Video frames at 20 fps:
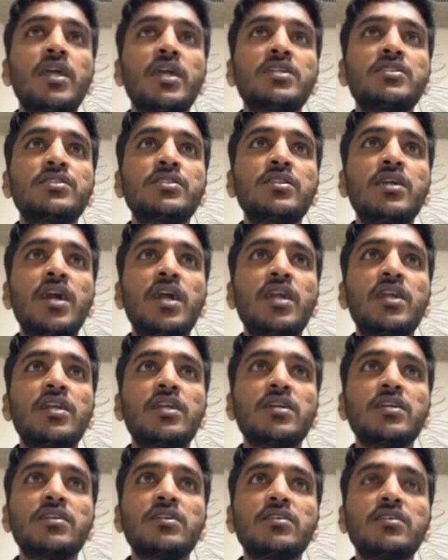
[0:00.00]
Next to
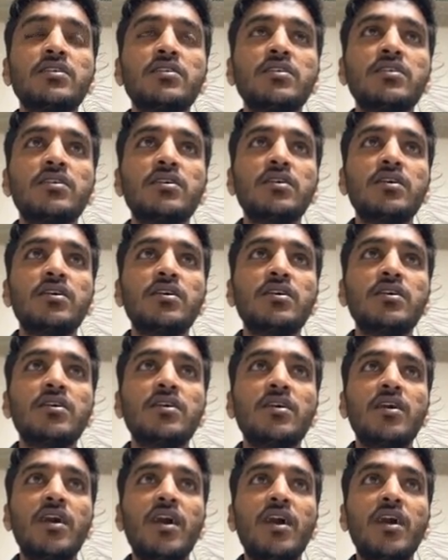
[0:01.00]
that,
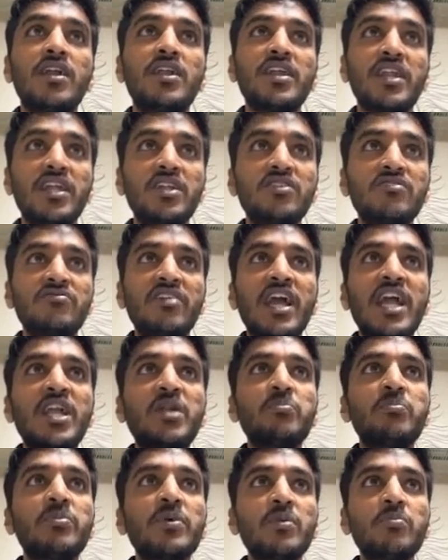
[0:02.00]
try to
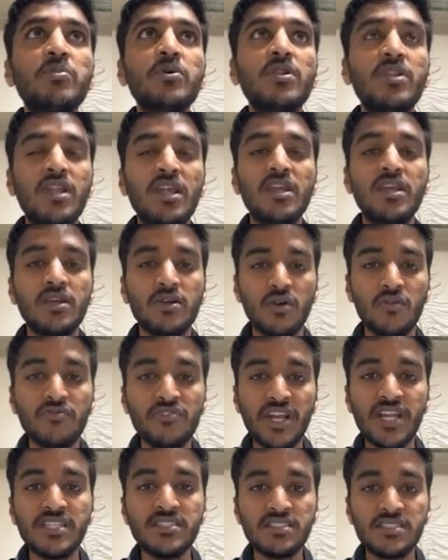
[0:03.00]
find people like
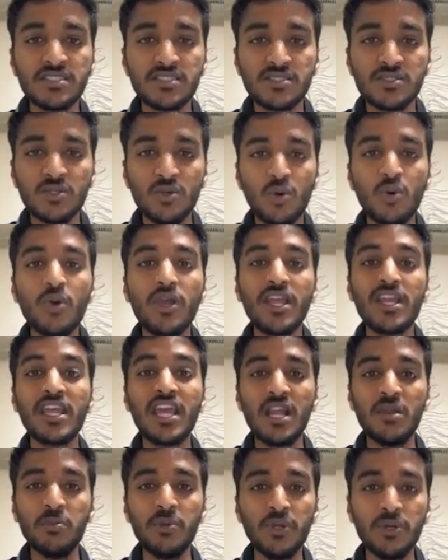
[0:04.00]
friends who can
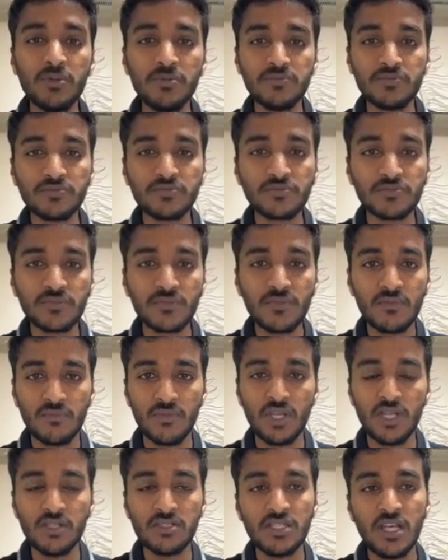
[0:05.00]
help you,
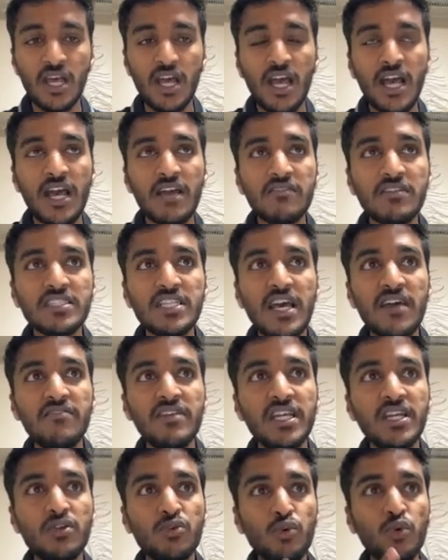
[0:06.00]
because I was
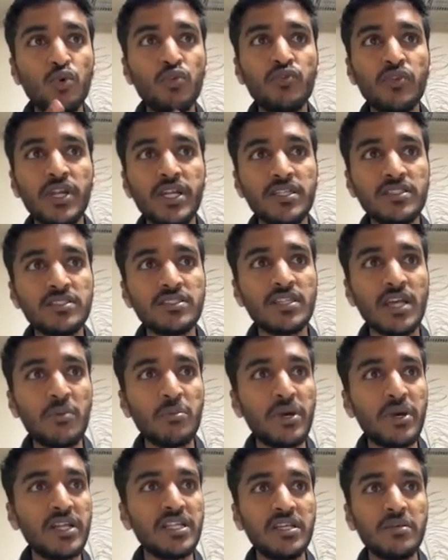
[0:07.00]
having two friends,
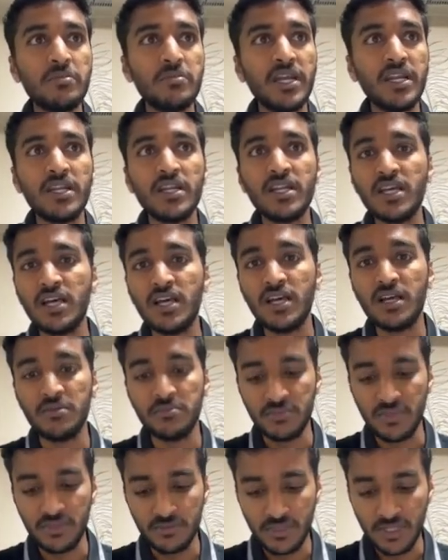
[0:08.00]
Amardeep and
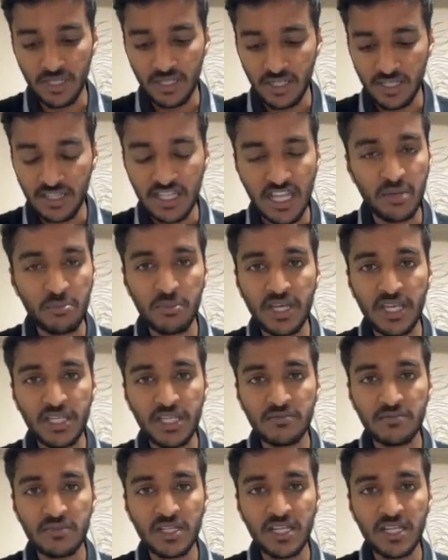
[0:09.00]
Tanmay.